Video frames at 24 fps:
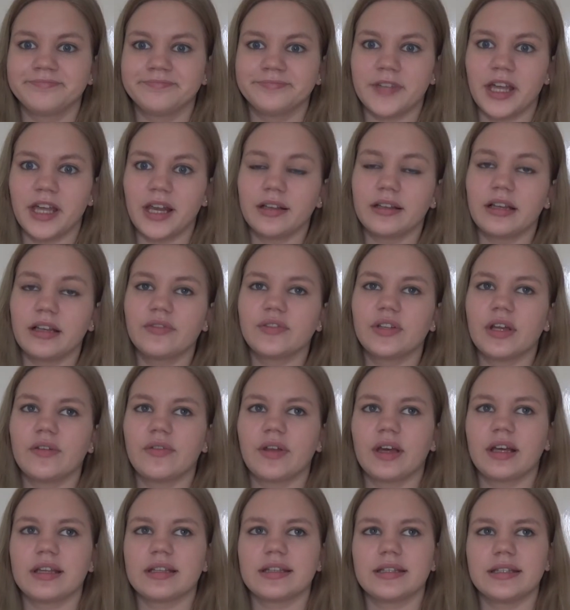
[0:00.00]
And I'd love to have
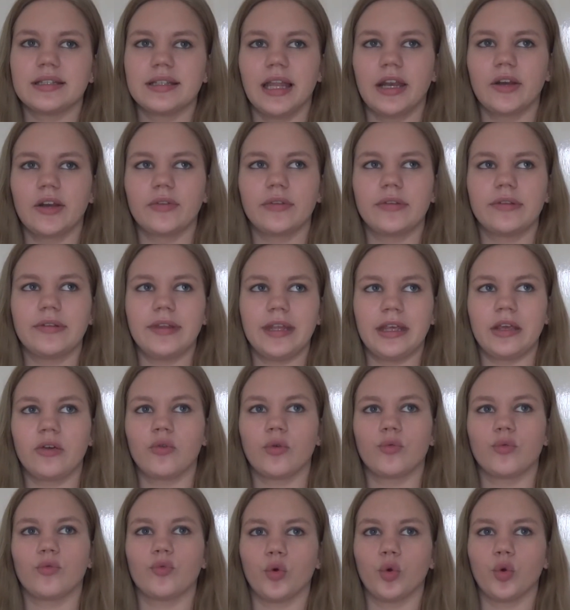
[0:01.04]
like a little
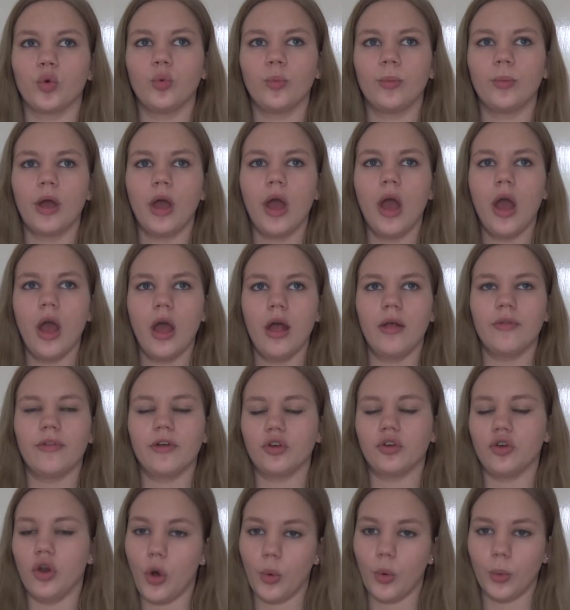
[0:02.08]
secret room
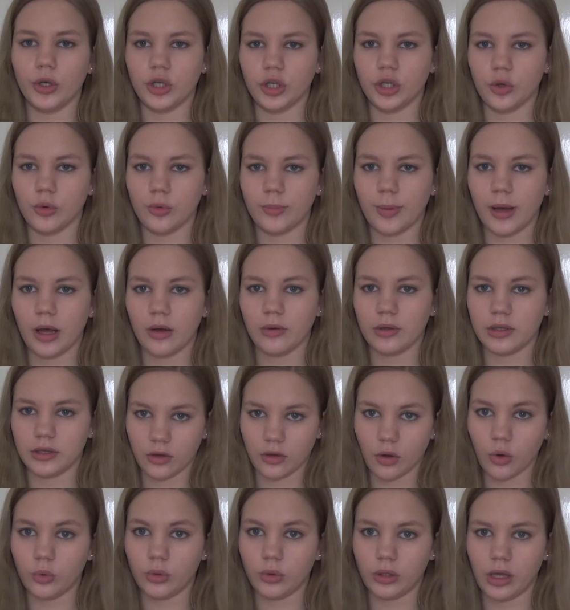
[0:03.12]
that no one knew about and
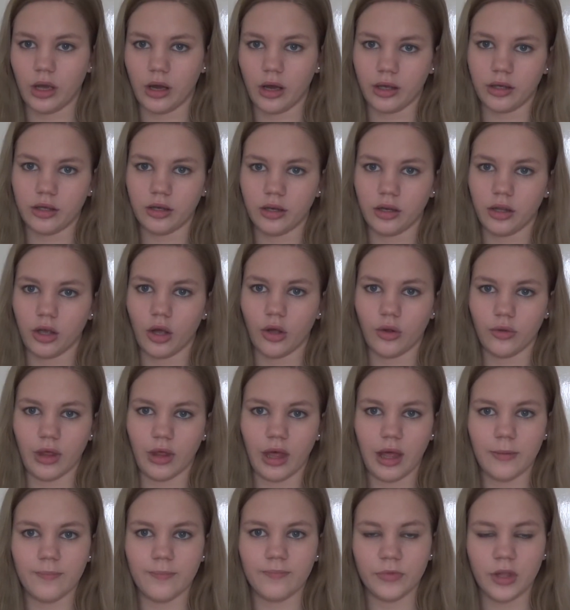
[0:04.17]
only I can go
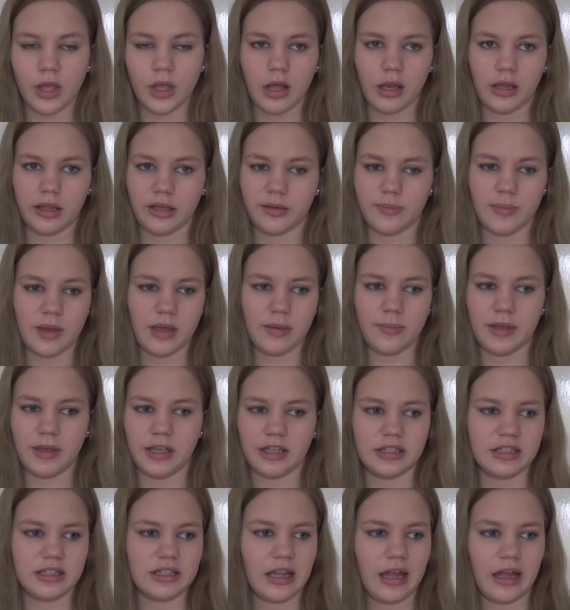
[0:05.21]
there. Like maybe
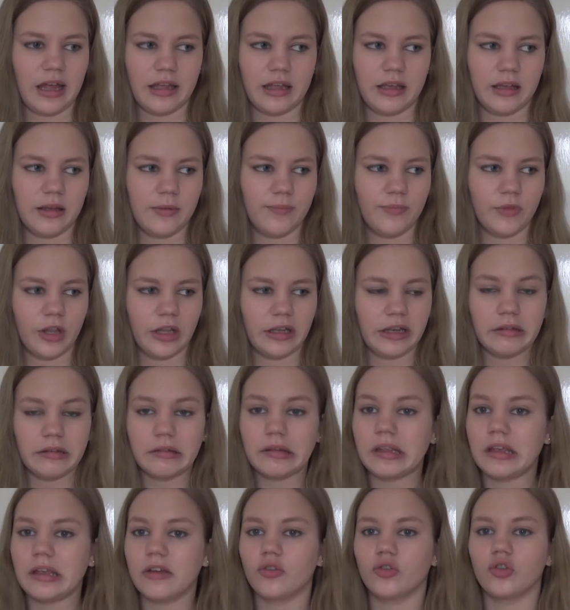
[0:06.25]
it's like a little
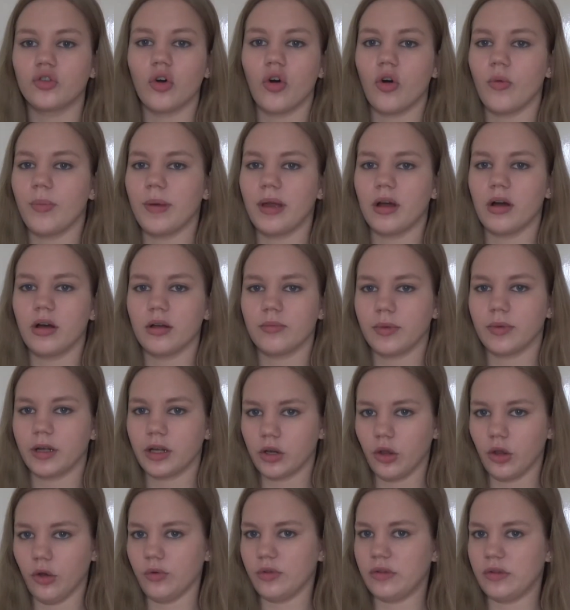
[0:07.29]
secret door behind my
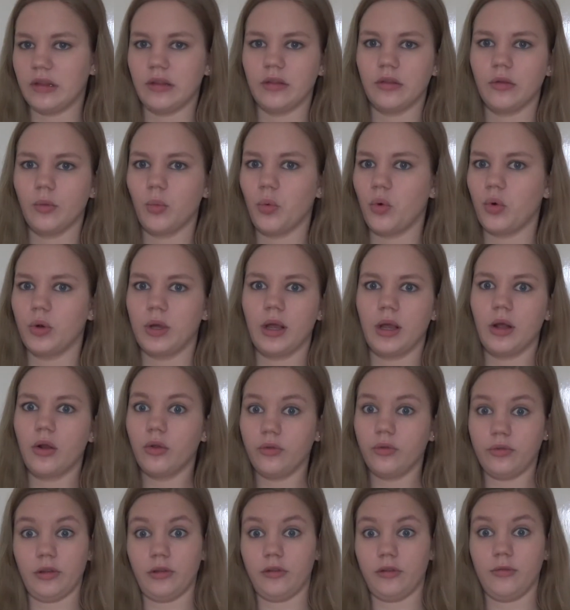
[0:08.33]
clothes in the walk-in
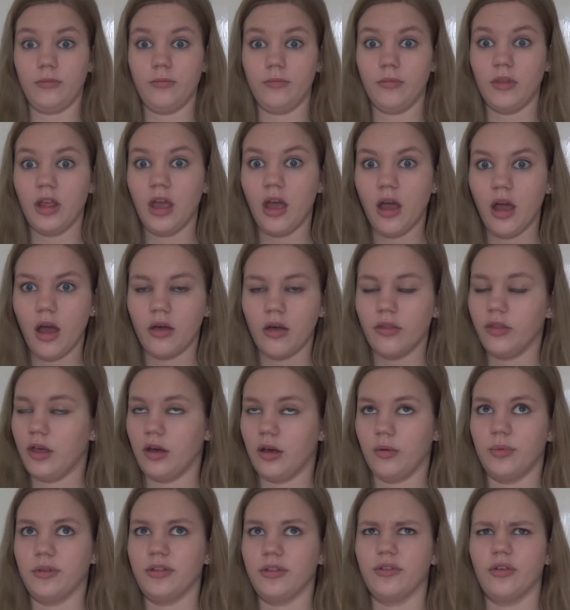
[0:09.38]
closet. That
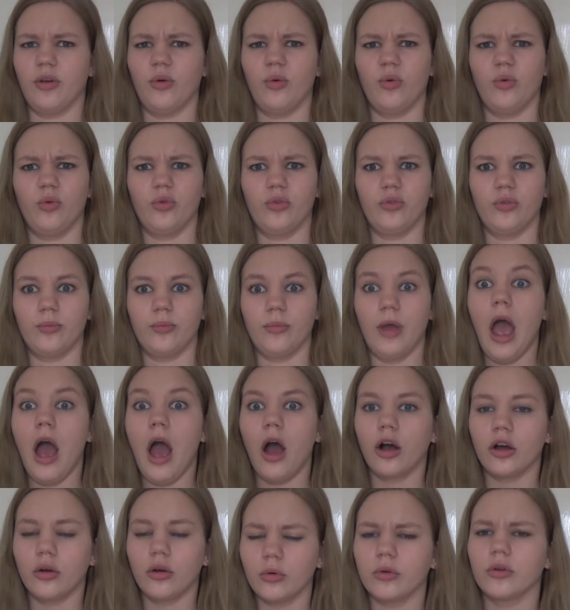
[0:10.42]
would be so awesome.
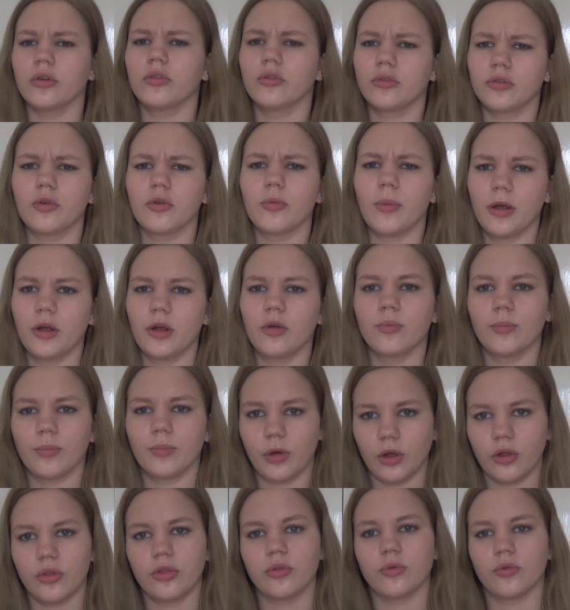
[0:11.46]
Oh, also my own
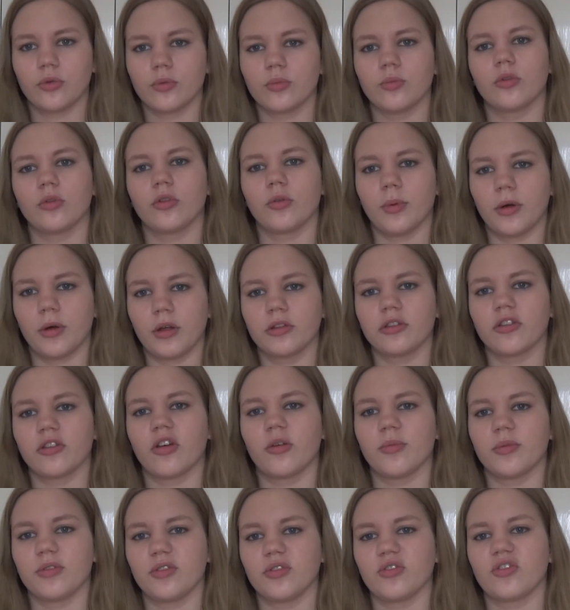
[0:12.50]
bathroom with a
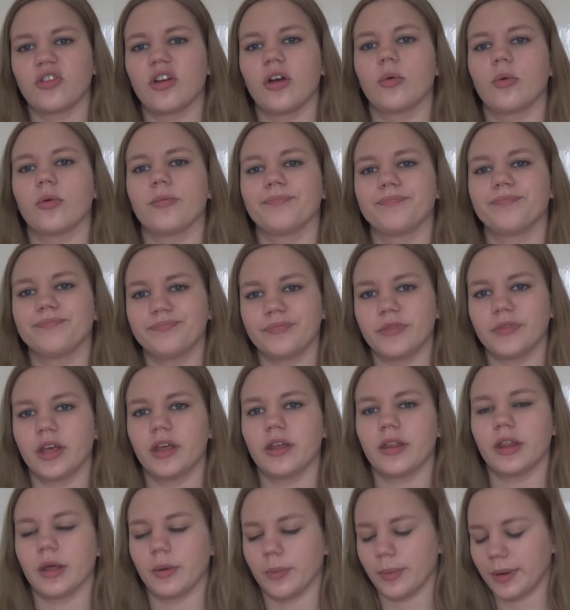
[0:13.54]
bathtub and a shower. Yeah,
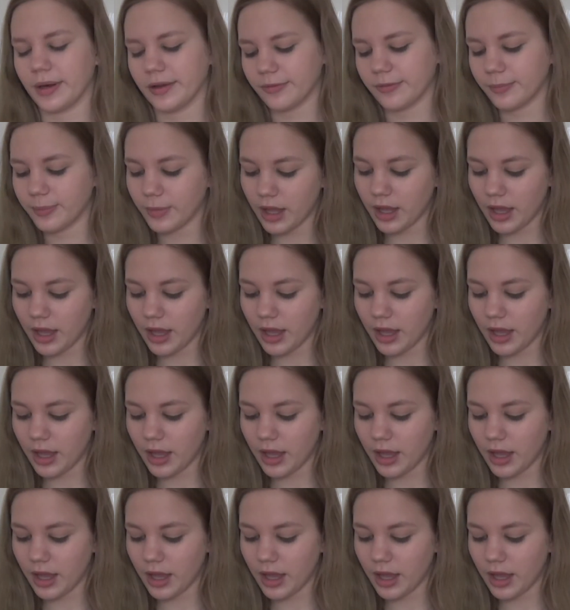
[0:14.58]
that would be nice.